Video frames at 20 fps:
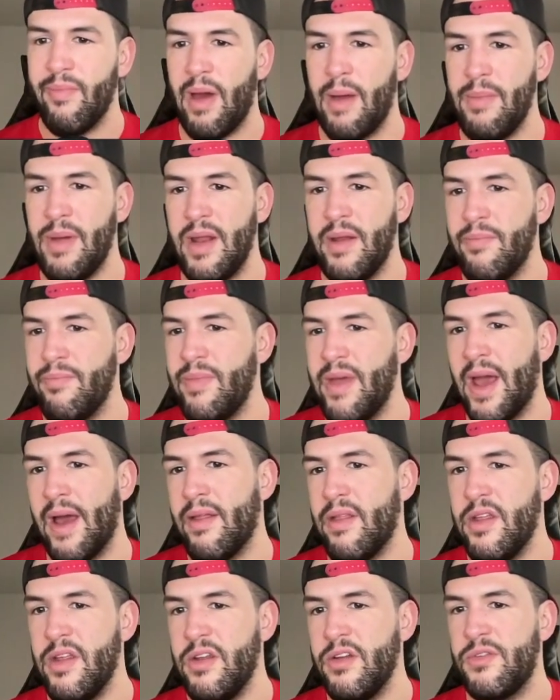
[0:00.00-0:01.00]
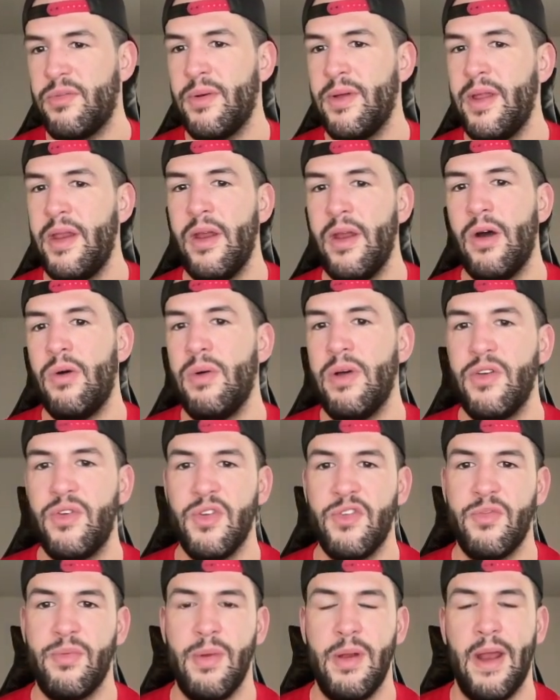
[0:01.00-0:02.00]
I mean, yeah, there's really no
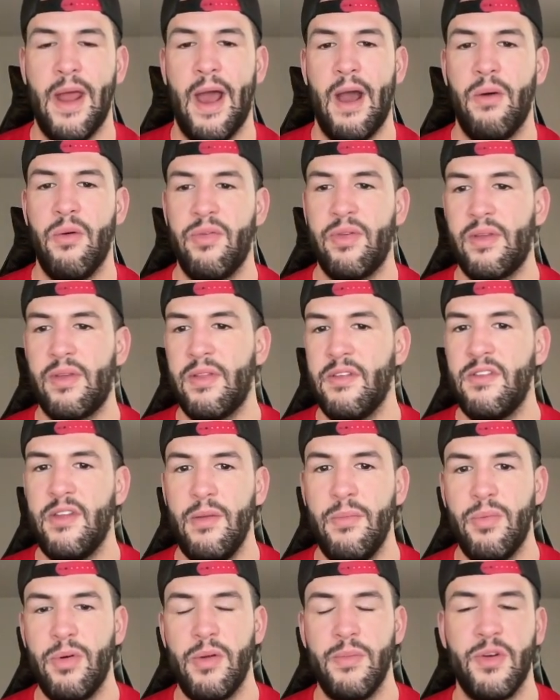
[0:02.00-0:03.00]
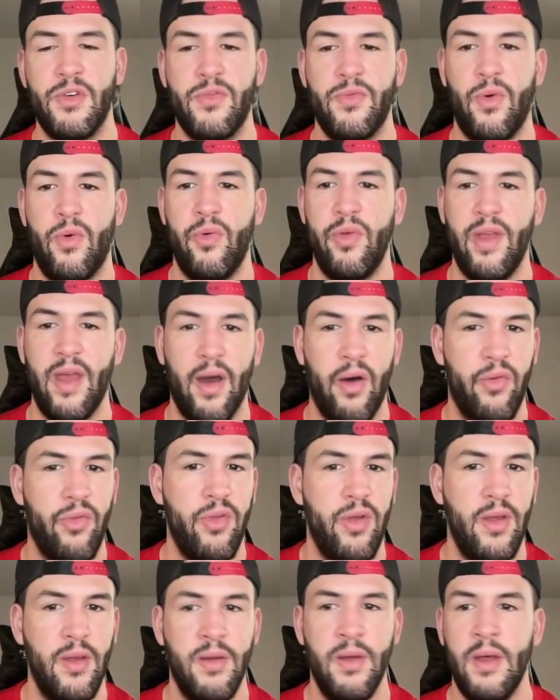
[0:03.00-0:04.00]
interest for me now with this team pretty much fully
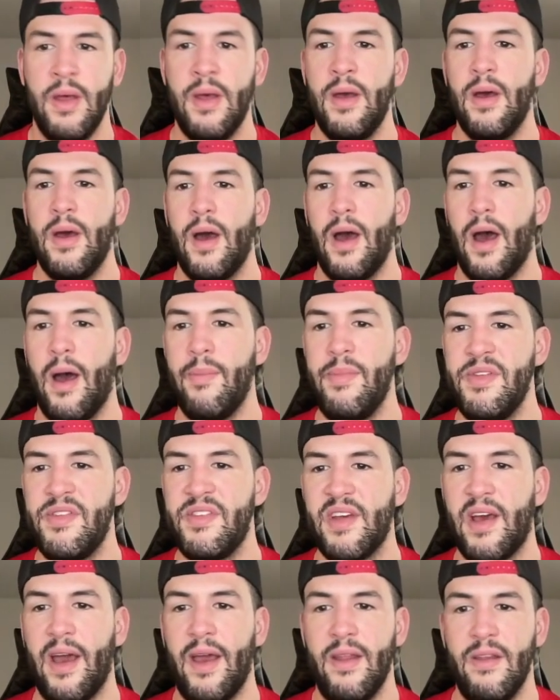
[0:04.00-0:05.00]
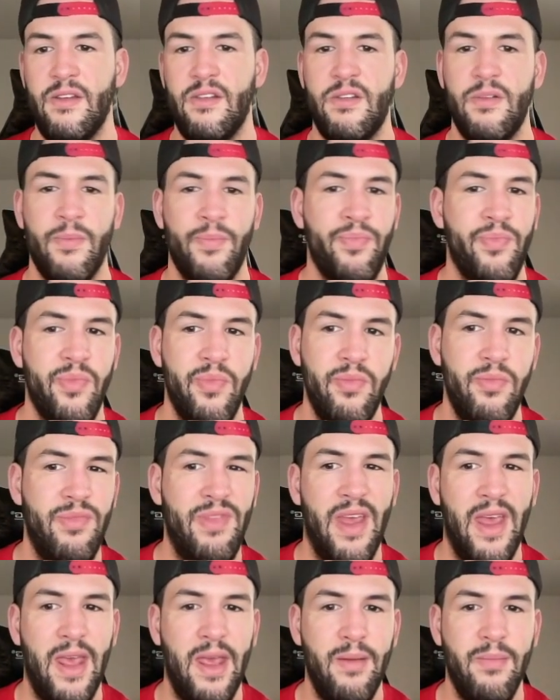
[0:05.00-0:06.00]
healthy besides
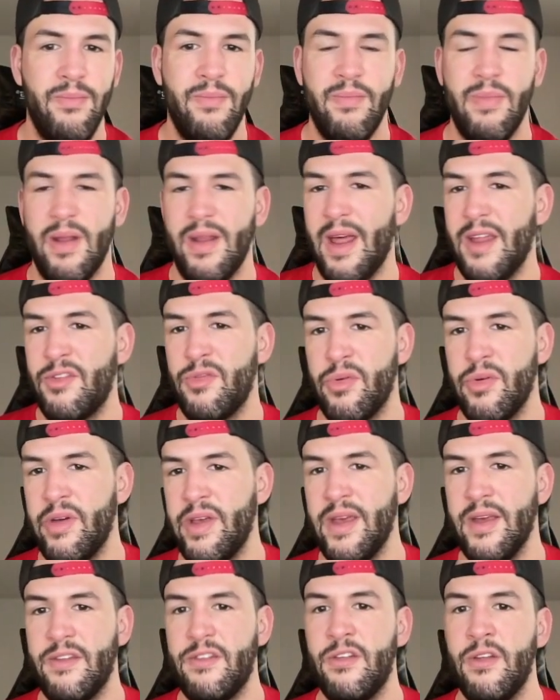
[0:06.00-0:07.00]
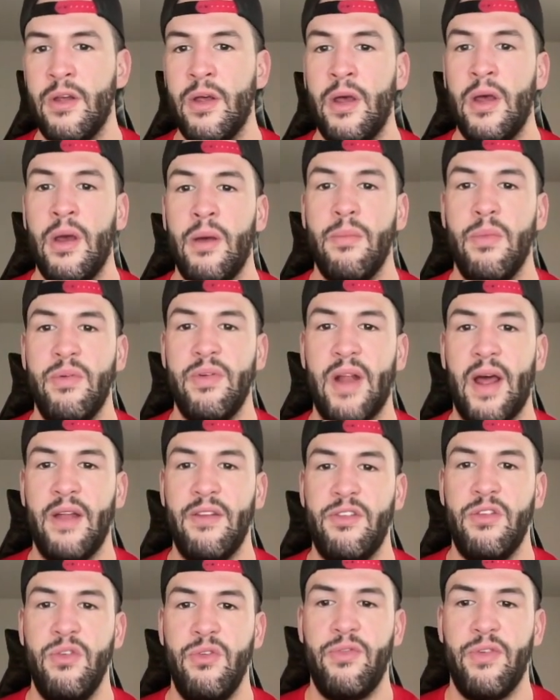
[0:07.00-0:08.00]
Dame, and that's really it. Moving on
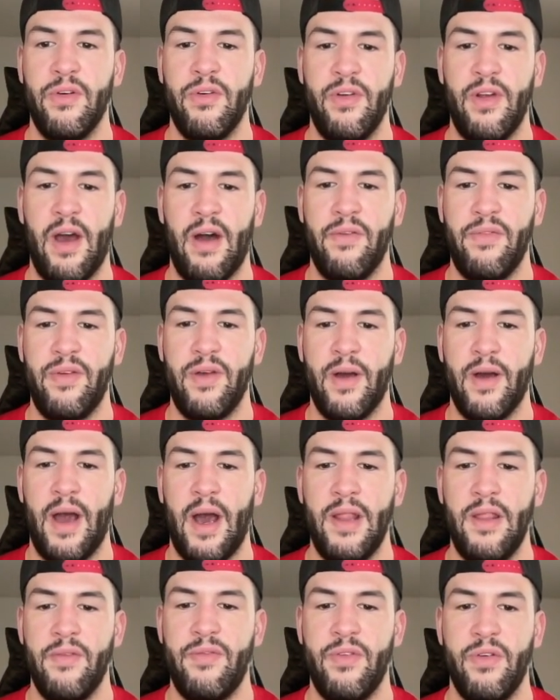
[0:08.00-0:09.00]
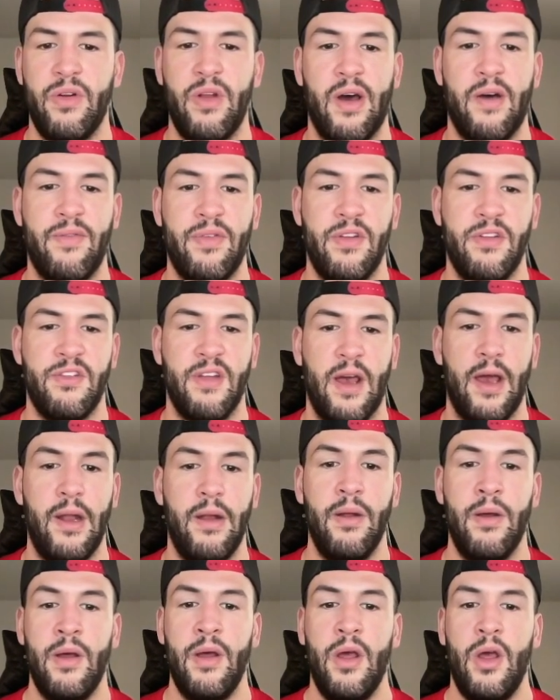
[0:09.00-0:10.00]
to Philadelphia. On the Philadelphia
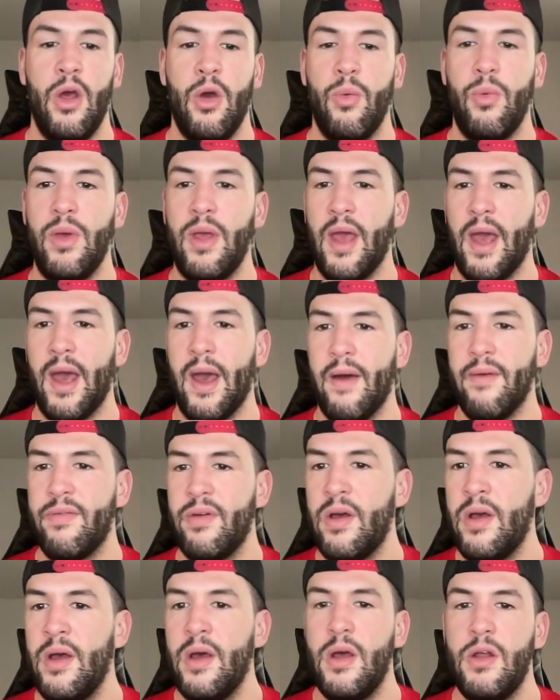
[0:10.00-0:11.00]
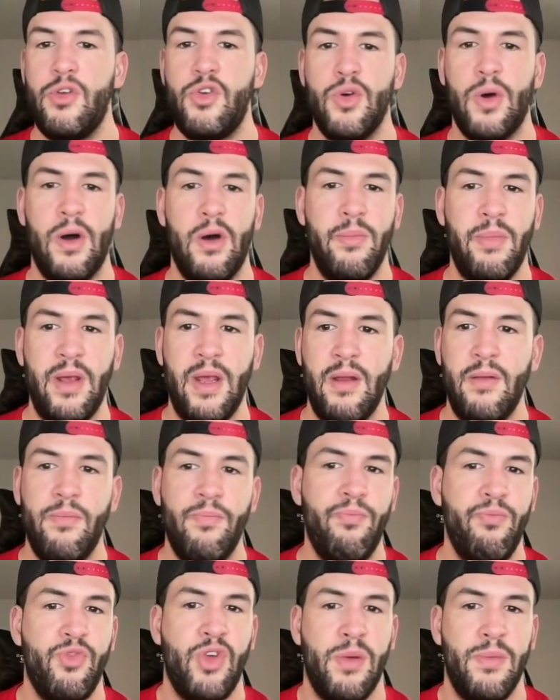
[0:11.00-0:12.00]
side, we have Joel Embiid,
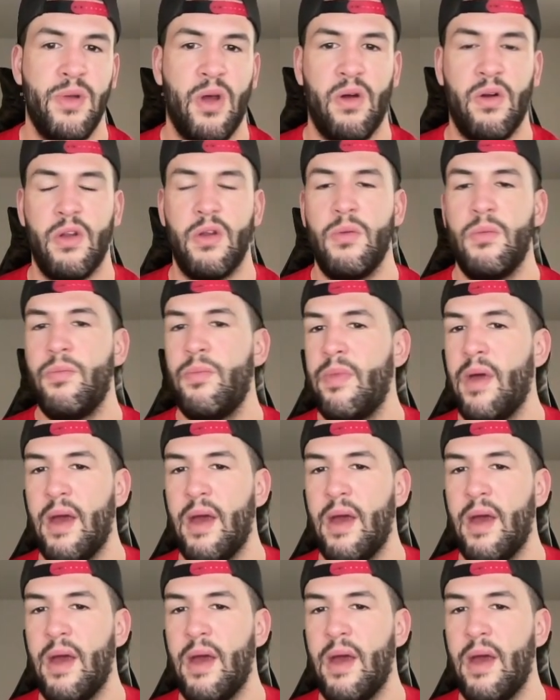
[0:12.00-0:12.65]
James Harden.